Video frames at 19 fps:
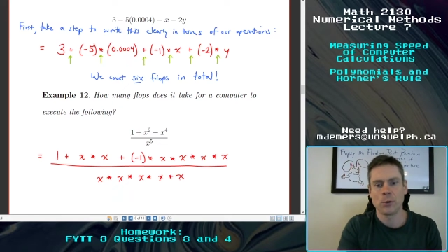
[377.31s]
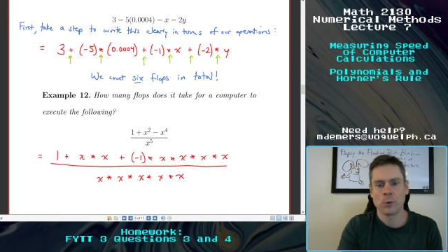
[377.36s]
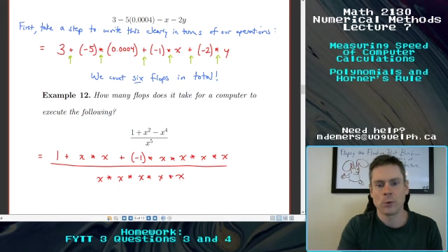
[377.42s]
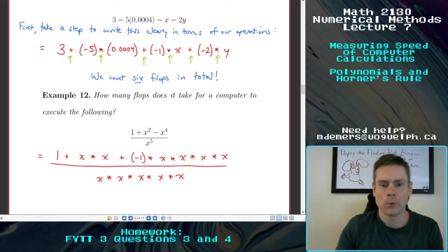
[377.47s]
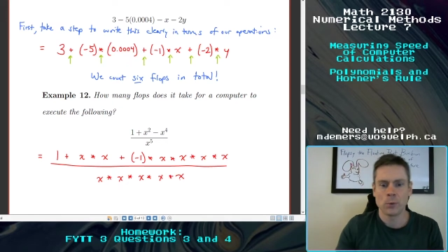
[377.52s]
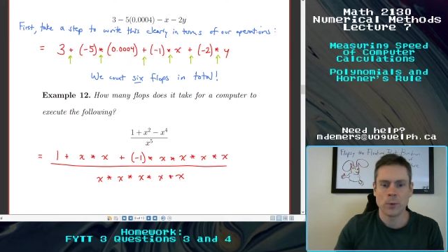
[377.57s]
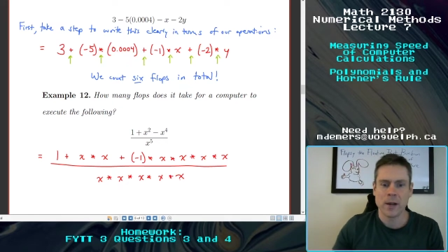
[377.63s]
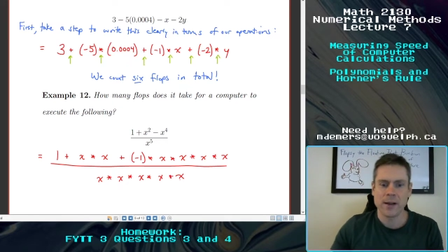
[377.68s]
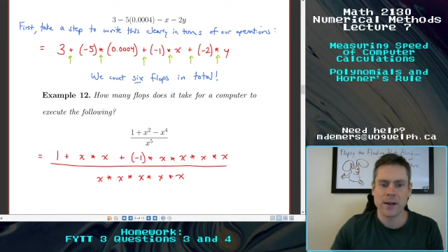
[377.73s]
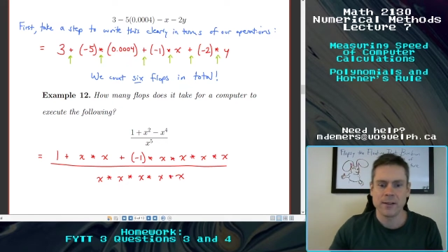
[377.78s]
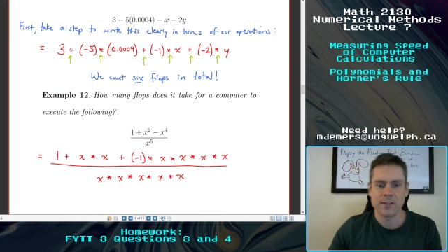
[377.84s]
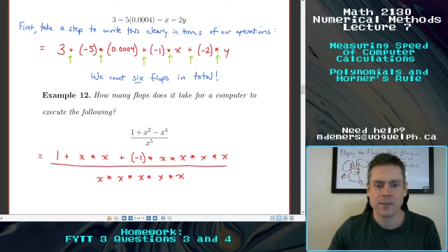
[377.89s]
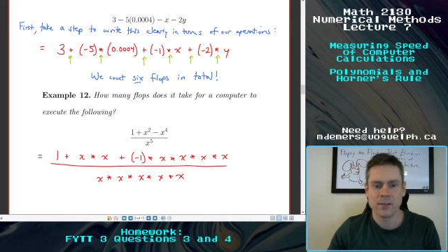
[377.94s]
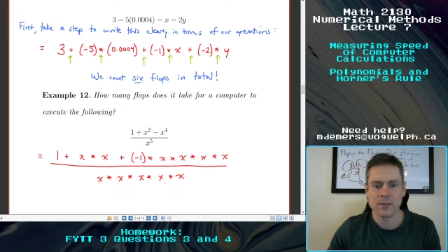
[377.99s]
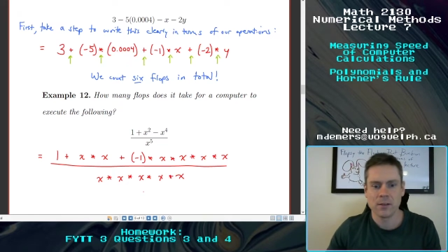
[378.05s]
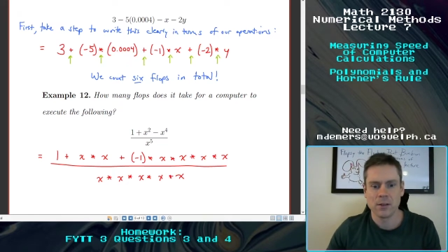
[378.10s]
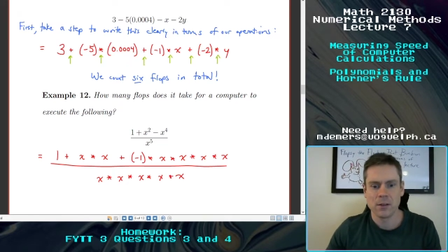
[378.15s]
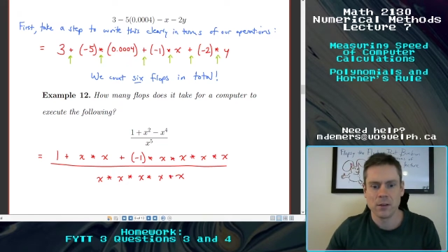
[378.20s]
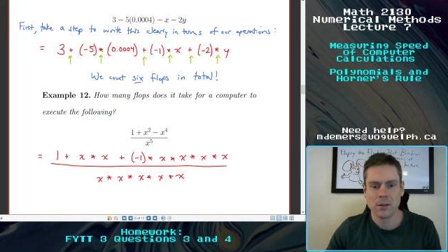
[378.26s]
right
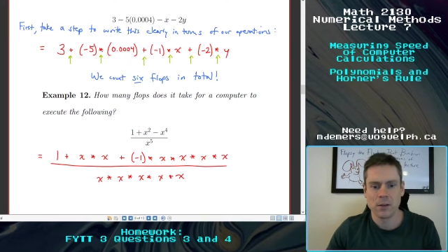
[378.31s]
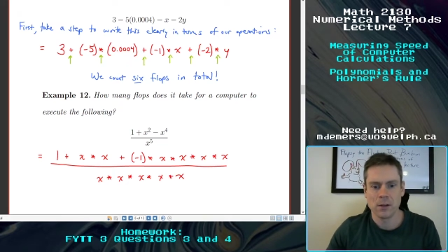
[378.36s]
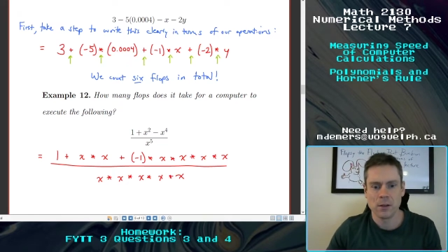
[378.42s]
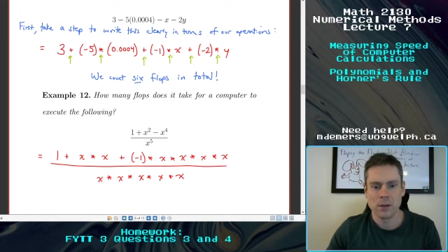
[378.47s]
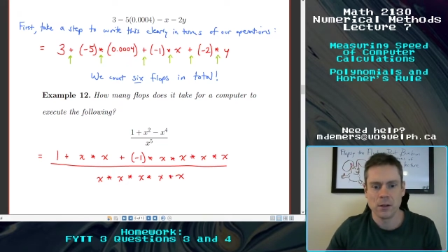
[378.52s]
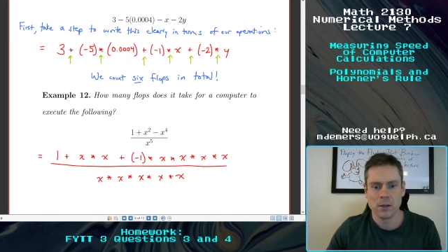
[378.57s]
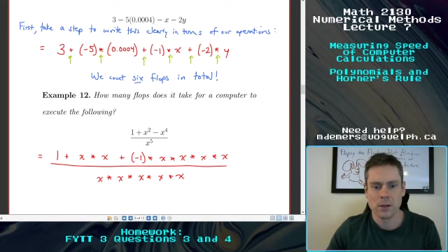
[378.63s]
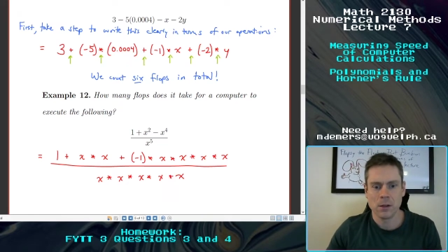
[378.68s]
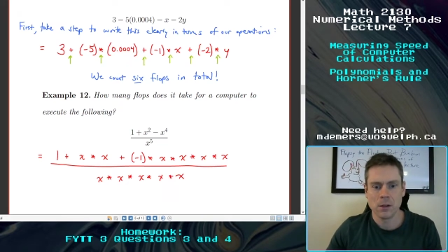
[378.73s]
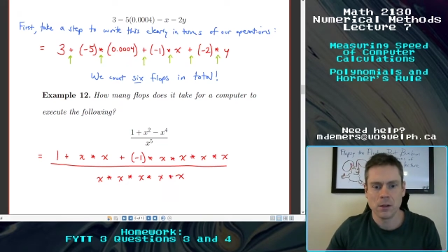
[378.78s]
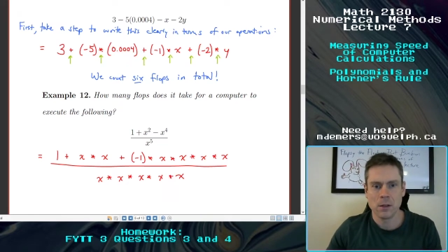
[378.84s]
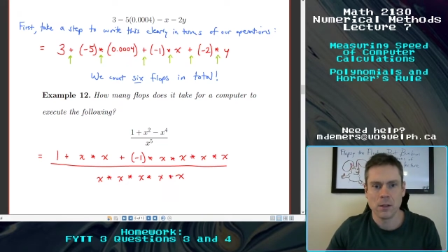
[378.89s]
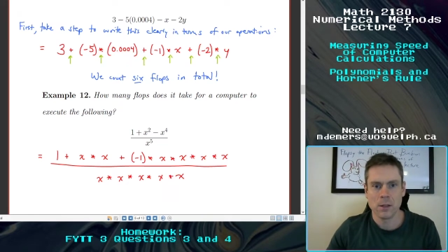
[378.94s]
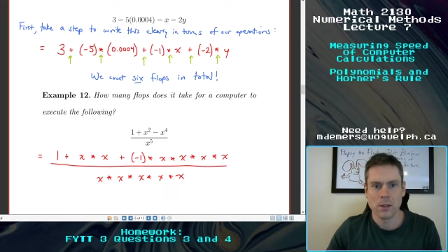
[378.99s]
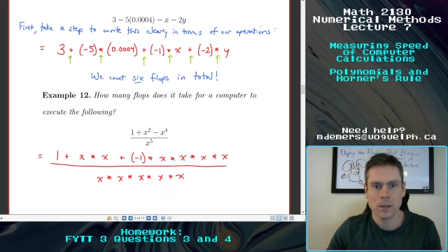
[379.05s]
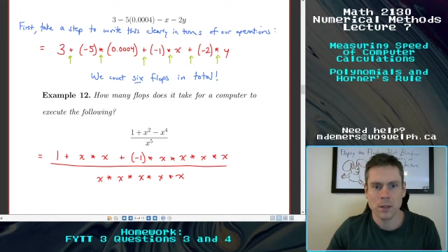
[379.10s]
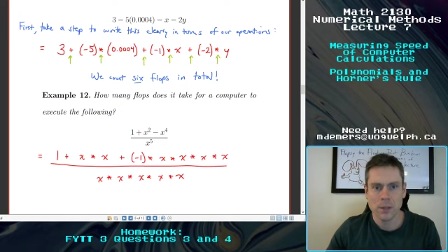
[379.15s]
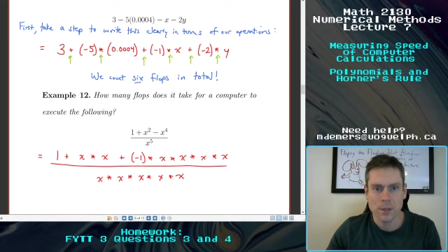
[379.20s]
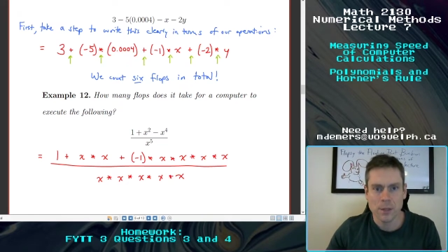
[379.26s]

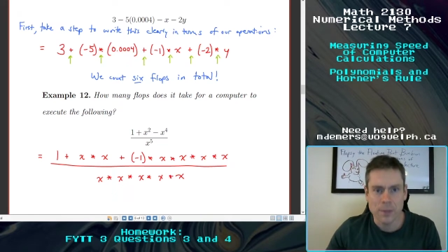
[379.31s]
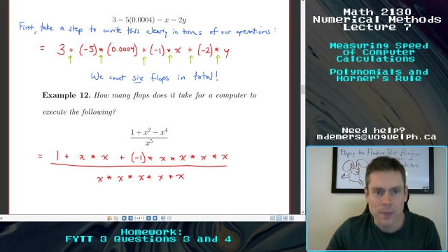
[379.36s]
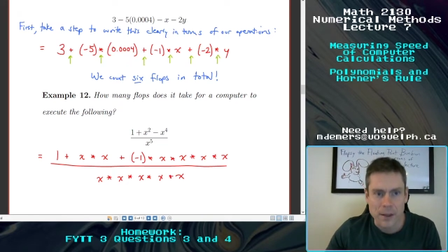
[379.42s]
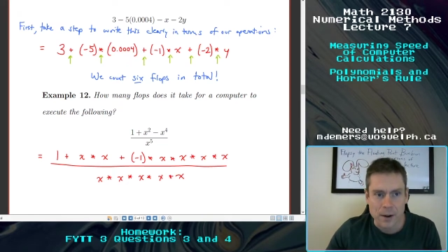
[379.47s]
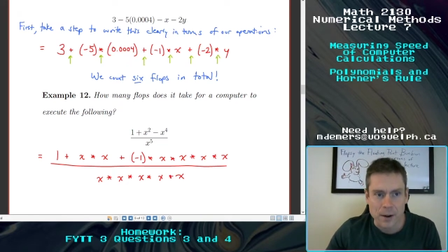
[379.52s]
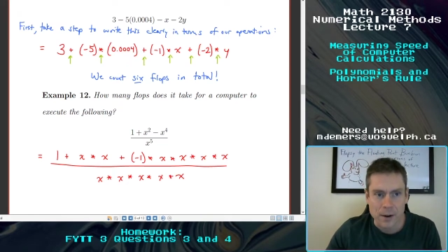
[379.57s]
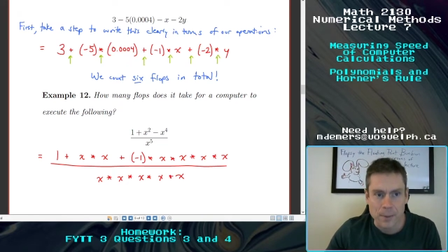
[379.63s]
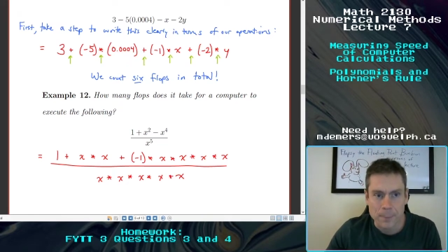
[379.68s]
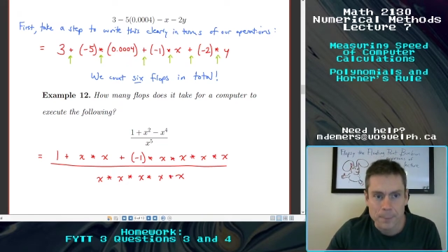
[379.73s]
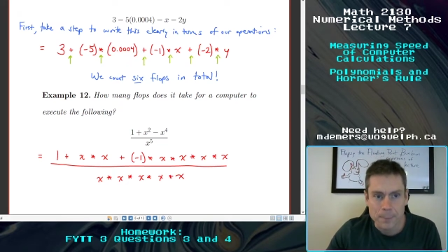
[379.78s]
there.